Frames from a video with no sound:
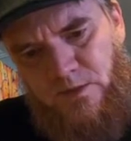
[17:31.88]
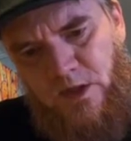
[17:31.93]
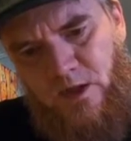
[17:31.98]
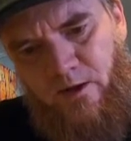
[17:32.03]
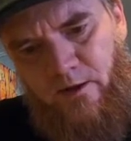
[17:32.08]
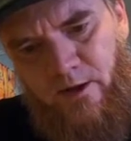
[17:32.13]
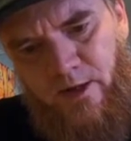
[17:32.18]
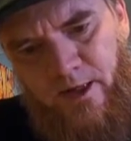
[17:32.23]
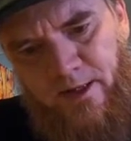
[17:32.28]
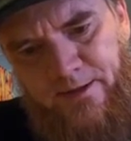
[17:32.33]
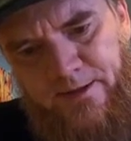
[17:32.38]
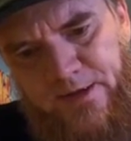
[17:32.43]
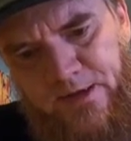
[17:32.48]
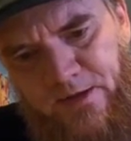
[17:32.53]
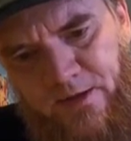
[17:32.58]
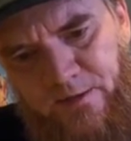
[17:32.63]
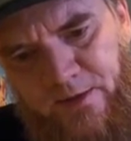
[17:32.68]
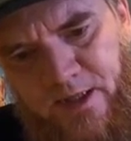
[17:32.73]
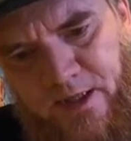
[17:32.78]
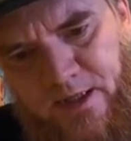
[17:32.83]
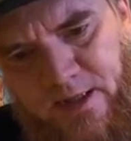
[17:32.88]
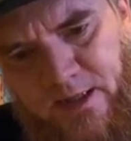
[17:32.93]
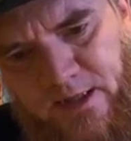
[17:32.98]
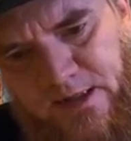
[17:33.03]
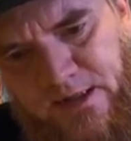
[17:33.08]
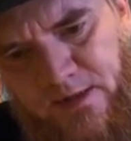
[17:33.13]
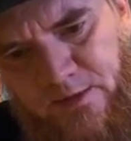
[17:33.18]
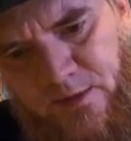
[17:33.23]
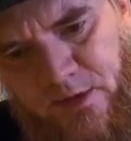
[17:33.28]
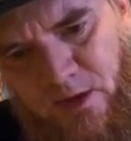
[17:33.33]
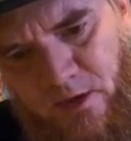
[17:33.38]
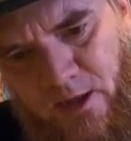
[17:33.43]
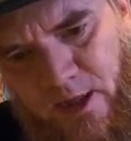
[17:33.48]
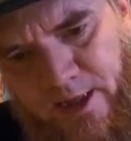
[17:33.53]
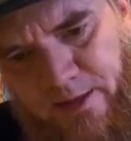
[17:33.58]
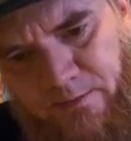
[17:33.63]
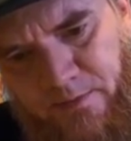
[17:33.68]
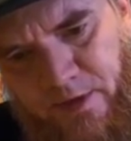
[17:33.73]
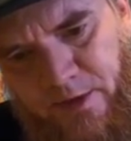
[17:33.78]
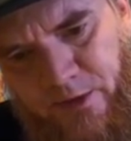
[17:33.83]
Alright, so I'm getting some of the
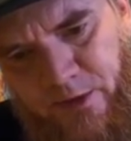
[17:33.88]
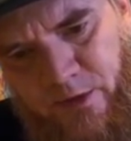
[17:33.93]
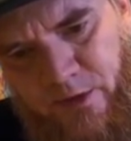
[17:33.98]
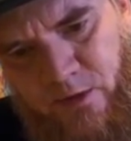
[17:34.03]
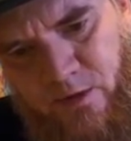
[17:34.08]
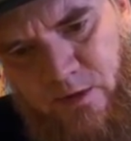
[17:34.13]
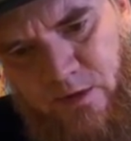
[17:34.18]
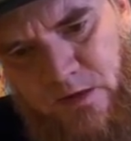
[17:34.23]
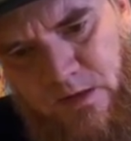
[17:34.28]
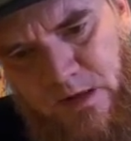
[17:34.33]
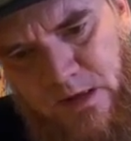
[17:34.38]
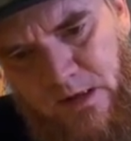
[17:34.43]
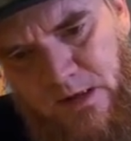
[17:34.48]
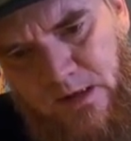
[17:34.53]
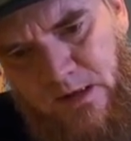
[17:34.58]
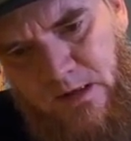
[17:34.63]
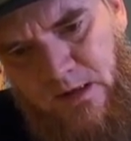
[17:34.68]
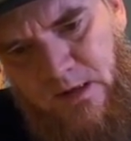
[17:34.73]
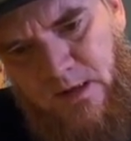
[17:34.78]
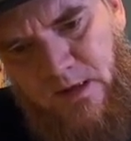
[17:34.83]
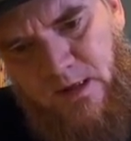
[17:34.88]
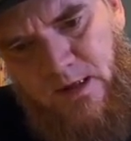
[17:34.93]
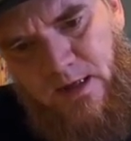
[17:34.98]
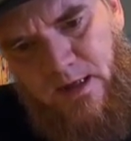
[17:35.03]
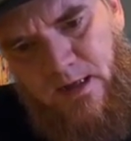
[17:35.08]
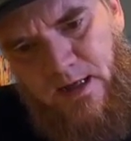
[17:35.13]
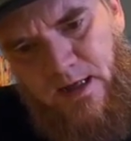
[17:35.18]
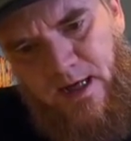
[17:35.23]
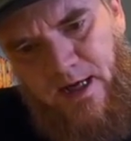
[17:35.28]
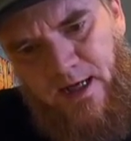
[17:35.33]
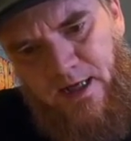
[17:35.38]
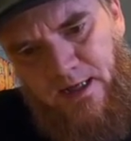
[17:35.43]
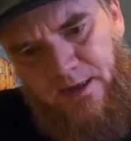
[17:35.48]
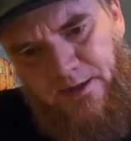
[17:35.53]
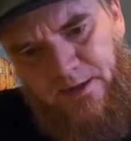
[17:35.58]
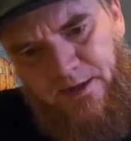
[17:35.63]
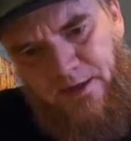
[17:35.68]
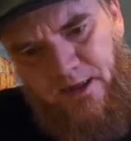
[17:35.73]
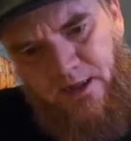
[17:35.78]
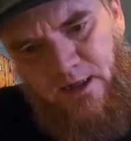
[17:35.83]
light blue
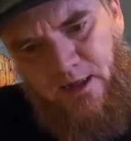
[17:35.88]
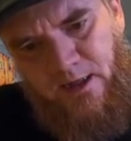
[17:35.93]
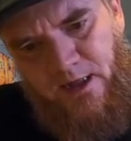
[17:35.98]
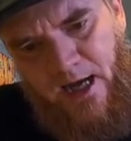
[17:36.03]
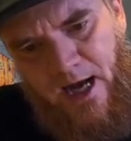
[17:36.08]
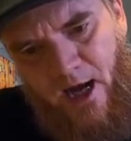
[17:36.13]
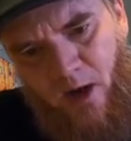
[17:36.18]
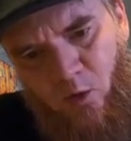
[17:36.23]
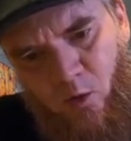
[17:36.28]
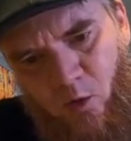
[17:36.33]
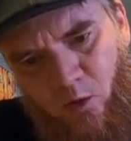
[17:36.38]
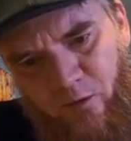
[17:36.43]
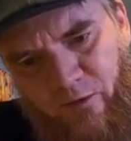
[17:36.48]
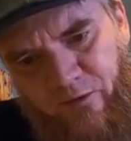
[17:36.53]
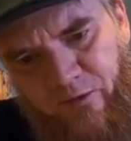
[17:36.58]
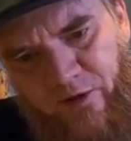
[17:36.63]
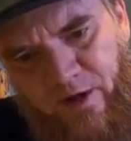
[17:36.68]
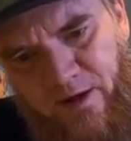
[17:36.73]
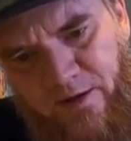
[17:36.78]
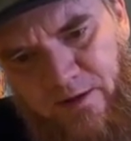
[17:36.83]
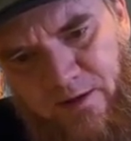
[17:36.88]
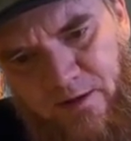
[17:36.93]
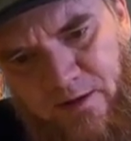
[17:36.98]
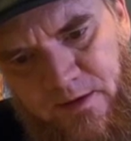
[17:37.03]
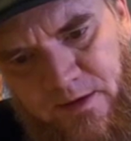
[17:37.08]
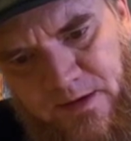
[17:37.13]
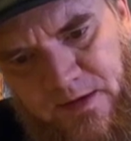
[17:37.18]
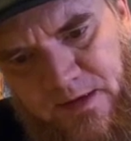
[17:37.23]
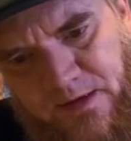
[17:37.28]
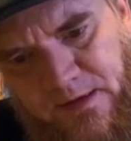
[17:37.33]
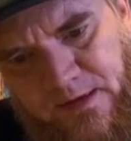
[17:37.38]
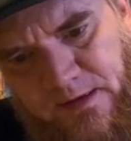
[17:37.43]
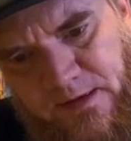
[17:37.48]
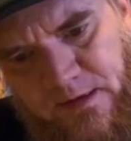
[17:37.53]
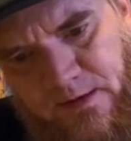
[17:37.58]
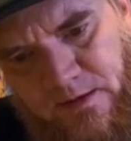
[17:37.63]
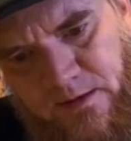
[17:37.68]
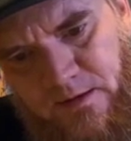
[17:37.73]
on the owl feathers,